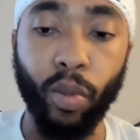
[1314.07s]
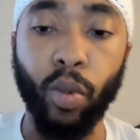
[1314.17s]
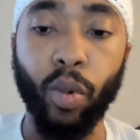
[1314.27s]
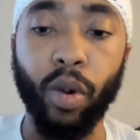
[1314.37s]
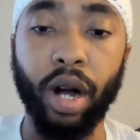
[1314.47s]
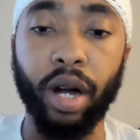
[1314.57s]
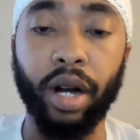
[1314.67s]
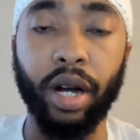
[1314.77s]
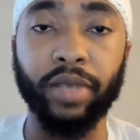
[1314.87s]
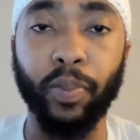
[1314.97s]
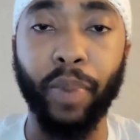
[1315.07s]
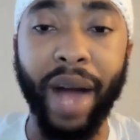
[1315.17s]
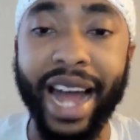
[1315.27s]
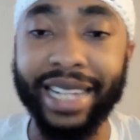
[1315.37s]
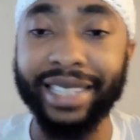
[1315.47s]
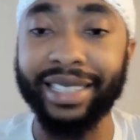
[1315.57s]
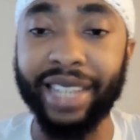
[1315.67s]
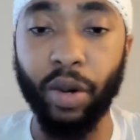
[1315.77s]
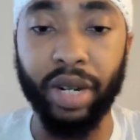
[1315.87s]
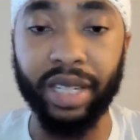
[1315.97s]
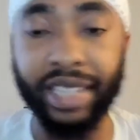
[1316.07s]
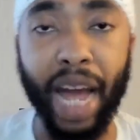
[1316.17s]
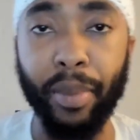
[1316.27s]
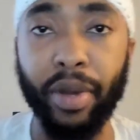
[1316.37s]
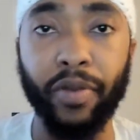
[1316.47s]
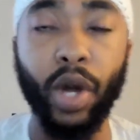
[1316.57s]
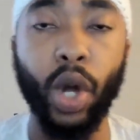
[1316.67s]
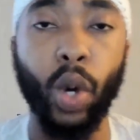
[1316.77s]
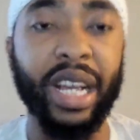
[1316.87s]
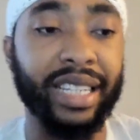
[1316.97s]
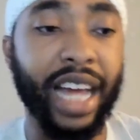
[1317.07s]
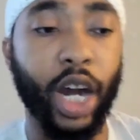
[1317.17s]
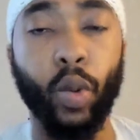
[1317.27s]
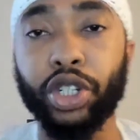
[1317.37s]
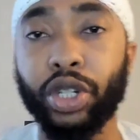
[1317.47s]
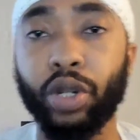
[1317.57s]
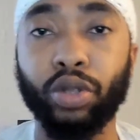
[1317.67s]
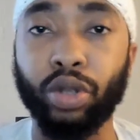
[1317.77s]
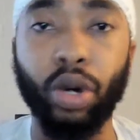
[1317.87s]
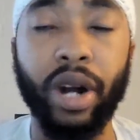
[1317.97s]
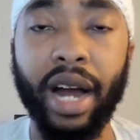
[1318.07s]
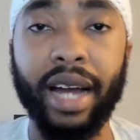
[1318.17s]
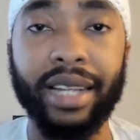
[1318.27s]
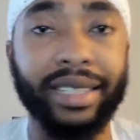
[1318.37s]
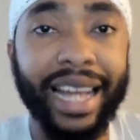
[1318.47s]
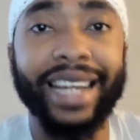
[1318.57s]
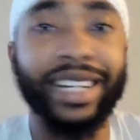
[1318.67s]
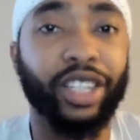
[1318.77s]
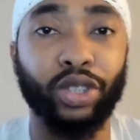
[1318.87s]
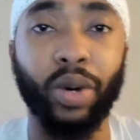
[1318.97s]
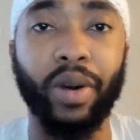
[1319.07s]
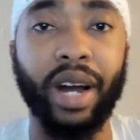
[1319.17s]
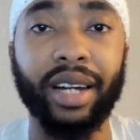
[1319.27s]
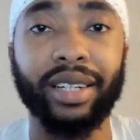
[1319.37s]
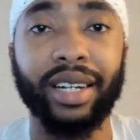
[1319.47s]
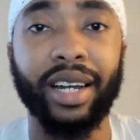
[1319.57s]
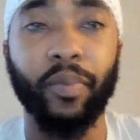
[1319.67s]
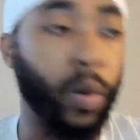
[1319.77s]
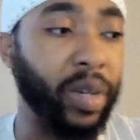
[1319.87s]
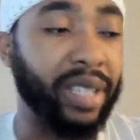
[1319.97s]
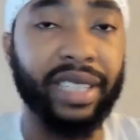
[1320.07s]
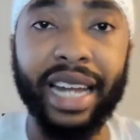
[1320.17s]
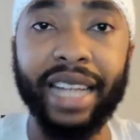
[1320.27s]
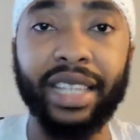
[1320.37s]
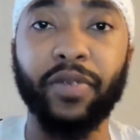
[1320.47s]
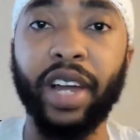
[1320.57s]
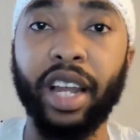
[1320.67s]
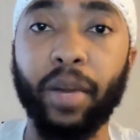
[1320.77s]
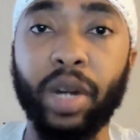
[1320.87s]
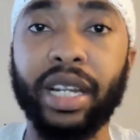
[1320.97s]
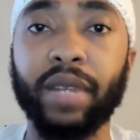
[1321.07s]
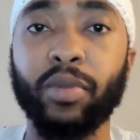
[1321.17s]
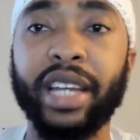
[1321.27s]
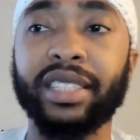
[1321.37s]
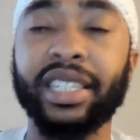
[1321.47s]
buy and sell on a Sabbath is not original to Torah. It's not in the Torah. But we see that develop when we see